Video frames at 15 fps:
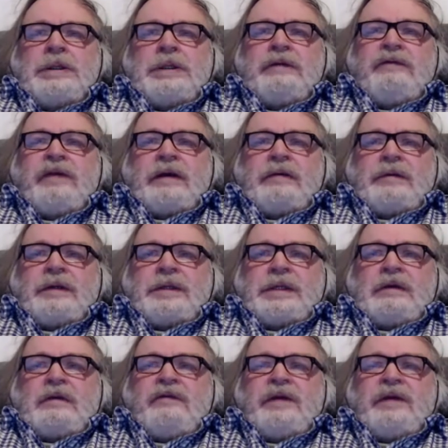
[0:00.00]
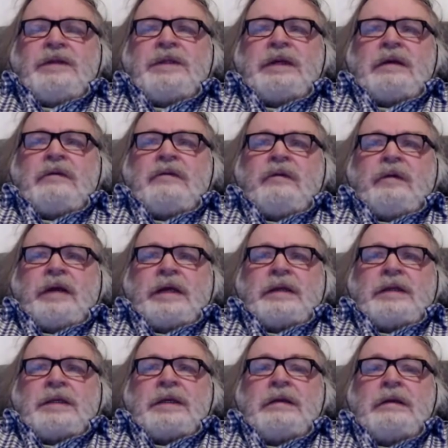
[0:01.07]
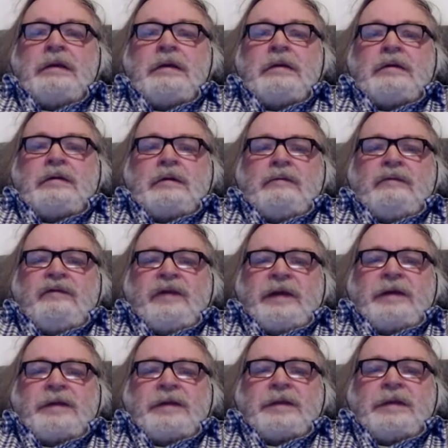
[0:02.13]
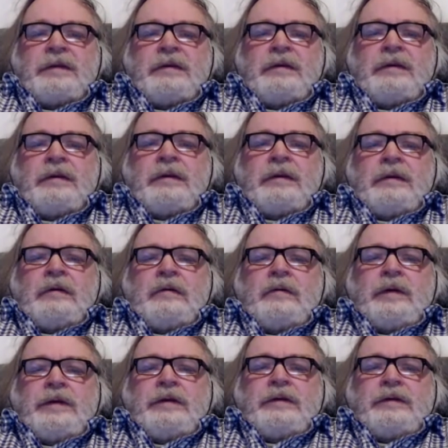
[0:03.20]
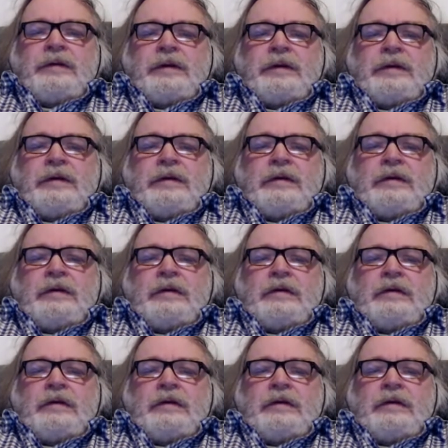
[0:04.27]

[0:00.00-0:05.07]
she found herself in direct conflict with the